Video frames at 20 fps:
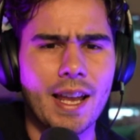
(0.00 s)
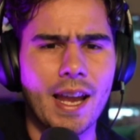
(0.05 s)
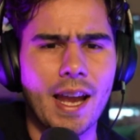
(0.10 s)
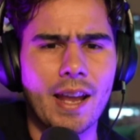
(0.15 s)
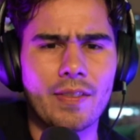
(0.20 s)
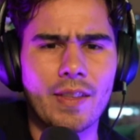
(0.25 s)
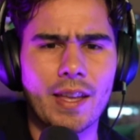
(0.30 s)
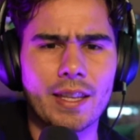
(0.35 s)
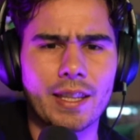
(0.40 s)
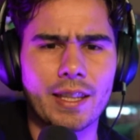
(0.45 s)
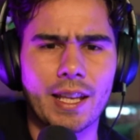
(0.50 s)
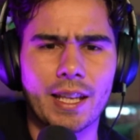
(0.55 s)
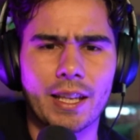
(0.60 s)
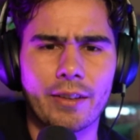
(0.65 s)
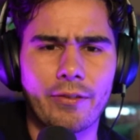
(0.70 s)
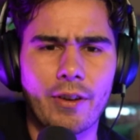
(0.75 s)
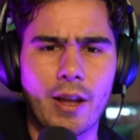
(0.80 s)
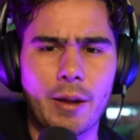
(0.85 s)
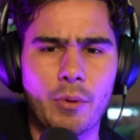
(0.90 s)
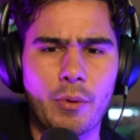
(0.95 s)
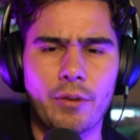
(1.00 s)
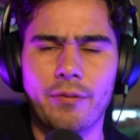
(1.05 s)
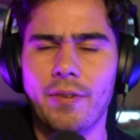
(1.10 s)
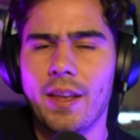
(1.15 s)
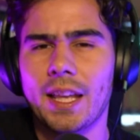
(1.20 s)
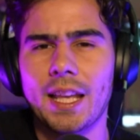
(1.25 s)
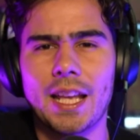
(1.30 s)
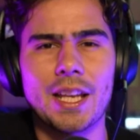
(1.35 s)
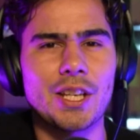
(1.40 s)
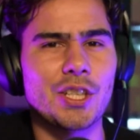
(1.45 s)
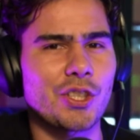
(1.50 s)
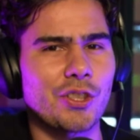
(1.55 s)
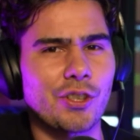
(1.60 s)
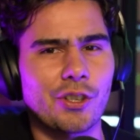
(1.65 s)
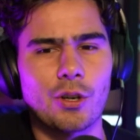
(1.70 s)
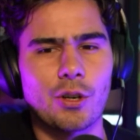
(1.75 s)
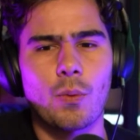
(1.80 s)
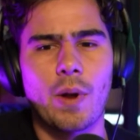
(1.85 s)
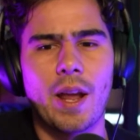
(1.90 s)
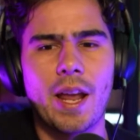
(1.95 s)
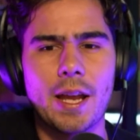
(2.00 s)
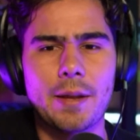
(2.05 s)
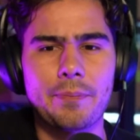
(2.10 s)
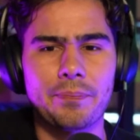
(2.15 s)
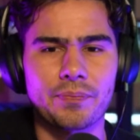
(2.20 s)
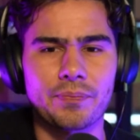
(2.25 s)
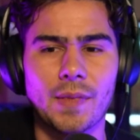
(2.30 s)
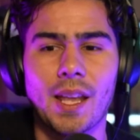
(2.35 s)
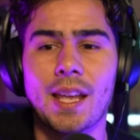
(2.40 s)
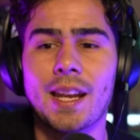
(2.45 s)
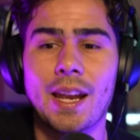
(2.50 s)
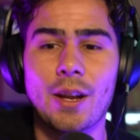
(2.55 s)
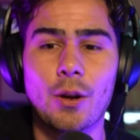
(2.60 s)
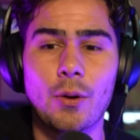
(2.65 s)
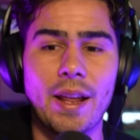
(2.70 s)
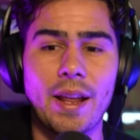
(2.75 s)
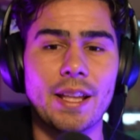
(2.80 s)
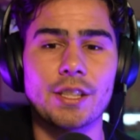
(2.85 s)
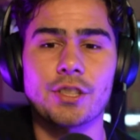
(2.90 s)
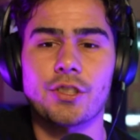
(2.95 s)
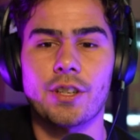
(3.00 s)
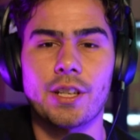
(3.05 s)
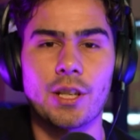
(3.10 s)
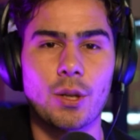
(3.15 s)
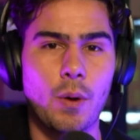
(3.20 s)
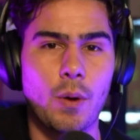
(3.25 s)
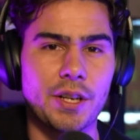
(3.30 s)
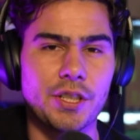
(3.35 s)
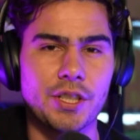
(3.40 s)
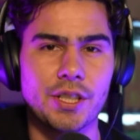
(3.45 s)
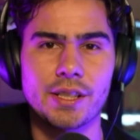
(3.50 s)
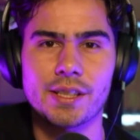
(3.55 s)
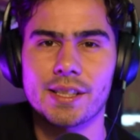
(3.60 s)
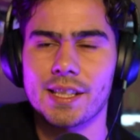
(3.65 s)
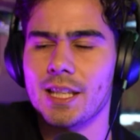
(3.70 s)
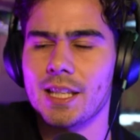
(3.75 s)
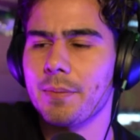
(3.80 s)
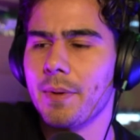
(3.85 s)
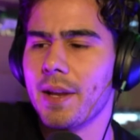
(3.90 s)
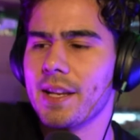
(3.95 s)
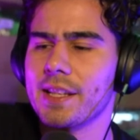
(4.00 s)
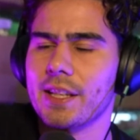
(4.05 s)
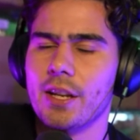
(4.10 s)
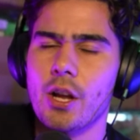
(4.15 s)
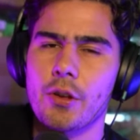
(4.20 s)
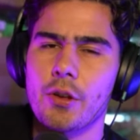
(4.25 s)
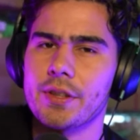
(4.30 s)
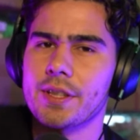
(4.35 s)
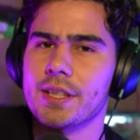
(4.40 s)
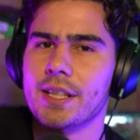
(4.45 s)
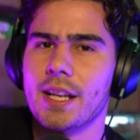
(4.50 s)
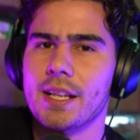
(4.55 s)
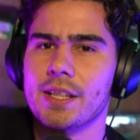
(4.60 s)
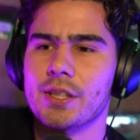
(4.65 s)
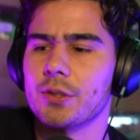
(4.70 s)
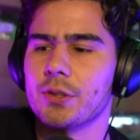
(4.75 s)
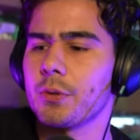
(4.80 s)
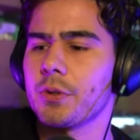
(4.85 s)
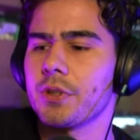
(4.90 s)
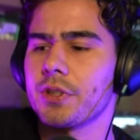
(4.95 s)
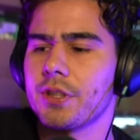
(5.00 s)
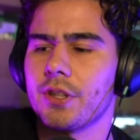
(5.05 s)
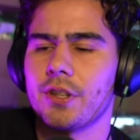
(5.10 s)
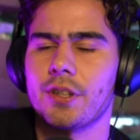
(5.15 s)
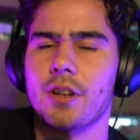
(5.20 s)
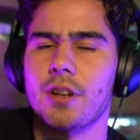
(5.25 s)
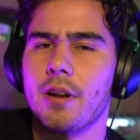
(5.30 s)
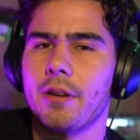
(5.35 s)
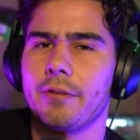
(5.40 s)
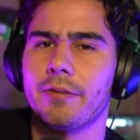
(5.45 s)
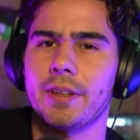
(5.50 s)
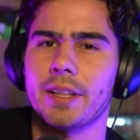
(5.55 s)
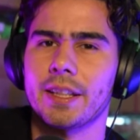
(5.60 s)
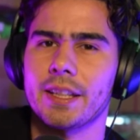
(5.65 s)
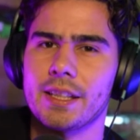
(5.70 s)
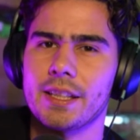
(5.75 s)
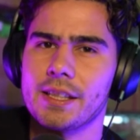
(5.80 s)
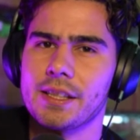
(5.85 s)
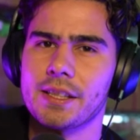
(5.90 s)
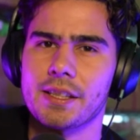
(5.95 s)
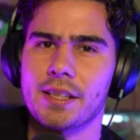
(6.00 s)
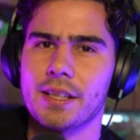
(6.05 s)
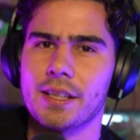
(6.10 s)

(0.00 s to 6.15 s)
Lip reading: And then like if I'm on vacation or away and I don't answer any questions, eBay is like, oh, this guy's store's turned off, like he's